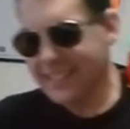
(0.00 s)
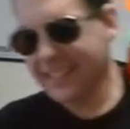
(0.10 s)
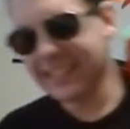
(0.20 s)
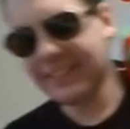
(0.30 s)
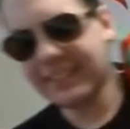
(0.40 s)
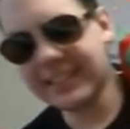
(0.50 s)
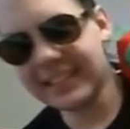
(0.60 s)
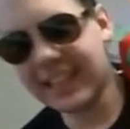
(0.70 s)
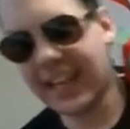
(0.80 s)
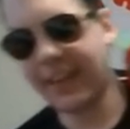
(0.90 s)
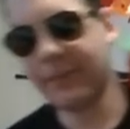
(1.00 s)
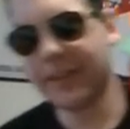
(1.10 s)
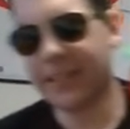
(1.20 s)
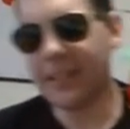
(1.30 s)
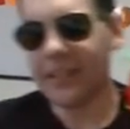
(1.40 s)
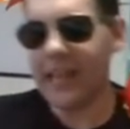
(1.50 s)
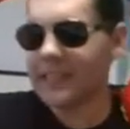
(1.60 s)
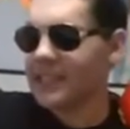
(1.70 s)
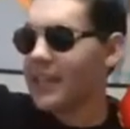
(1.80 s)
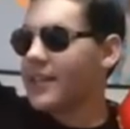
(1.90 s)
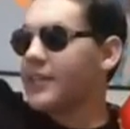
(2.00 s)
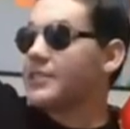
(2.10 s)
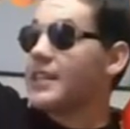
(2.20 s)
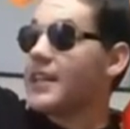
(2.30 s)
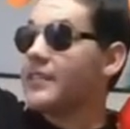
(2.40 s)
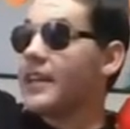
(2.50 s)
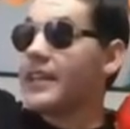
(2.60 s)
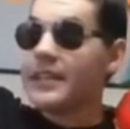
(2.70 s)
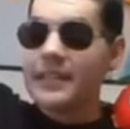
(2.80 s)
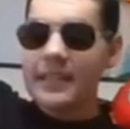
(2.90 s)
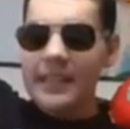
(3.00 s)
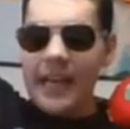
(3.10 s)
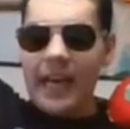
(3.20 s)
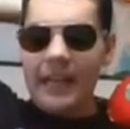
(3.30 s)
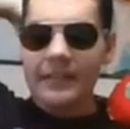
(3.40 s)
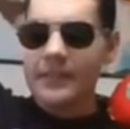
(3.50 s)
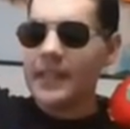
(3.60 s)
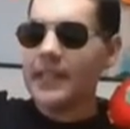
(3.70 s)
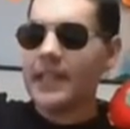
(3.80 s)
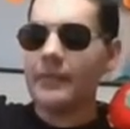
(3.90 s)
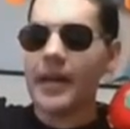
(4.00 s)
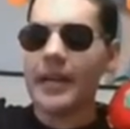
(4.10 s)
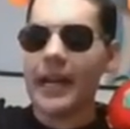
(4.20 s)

is that this can happen. Actually, I don't know. It was a lot of like thinking about it